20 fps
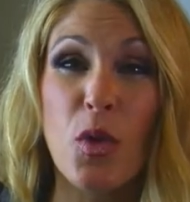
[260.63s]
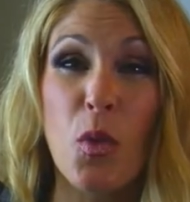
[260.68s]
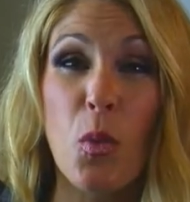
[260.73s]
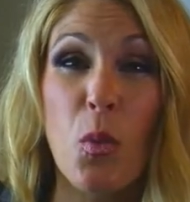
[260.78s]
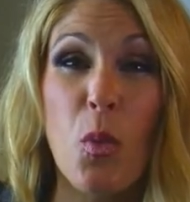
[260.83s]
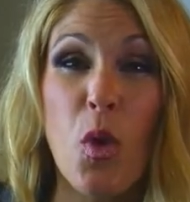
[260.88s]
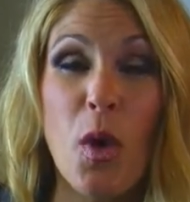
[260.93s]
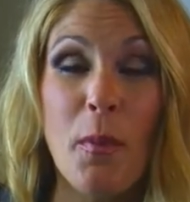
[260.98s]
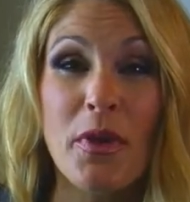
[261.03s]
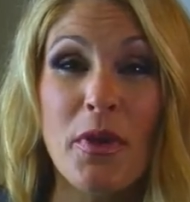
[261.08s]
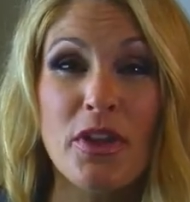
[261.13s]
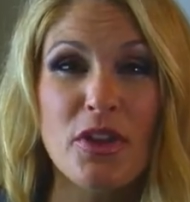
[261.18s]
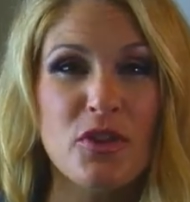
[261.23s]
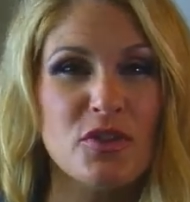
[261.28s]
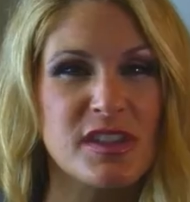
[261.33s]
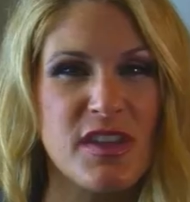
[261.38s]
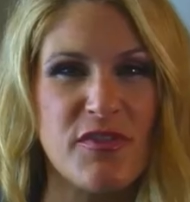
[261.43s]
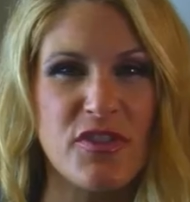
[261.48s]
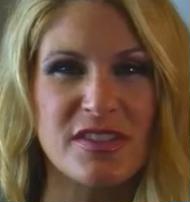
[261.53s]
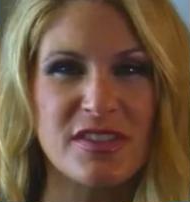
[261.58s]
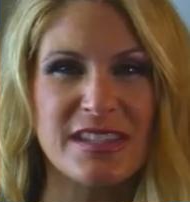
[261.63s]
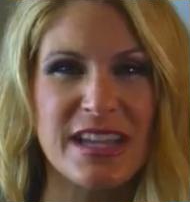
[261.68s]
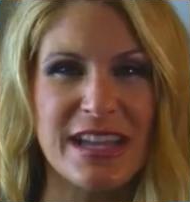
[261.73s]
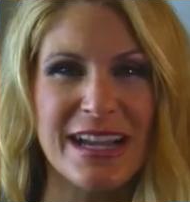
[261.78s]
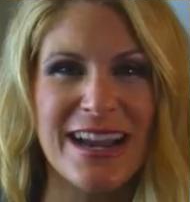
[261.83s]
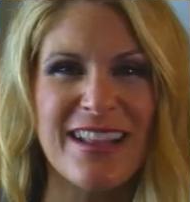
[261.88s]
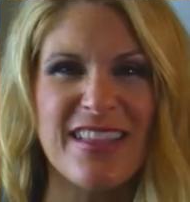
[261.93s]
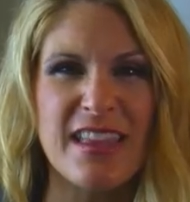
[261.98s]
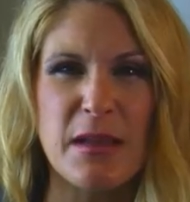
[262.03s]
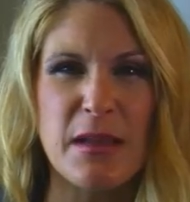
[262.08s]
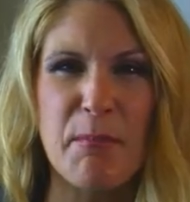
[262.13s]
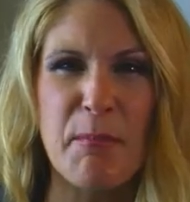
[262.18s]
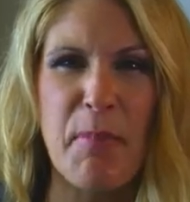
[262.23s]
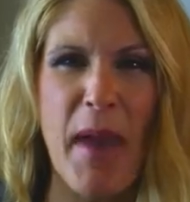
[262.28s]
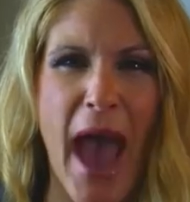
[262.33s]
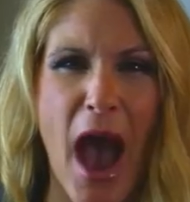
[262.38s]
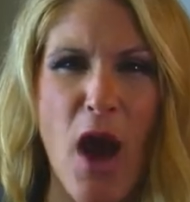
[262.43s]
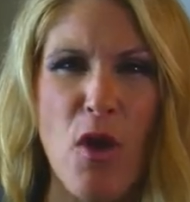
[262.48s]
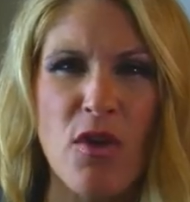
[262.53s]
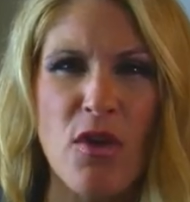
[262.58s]
or woman who's ever done anything
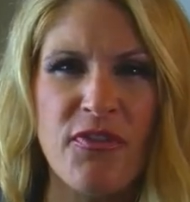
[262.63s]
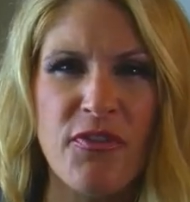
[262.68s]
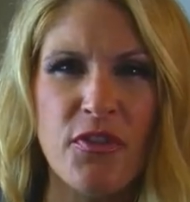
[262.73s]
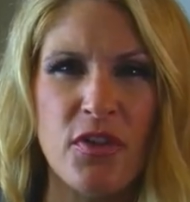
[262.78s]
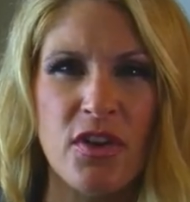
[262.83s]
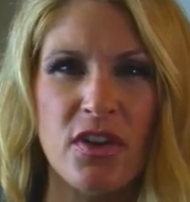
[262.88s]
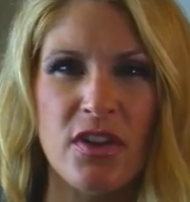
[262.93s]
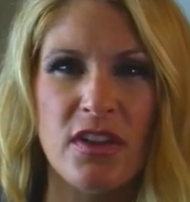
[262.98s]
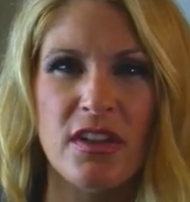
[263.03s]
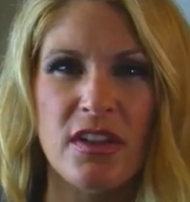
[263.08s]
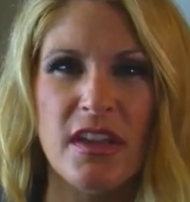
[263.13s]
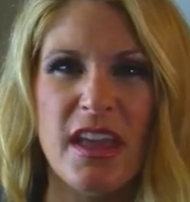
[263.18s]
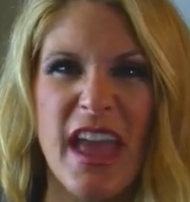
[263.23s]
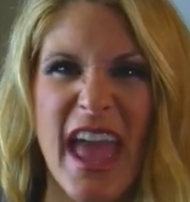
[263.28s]
powerful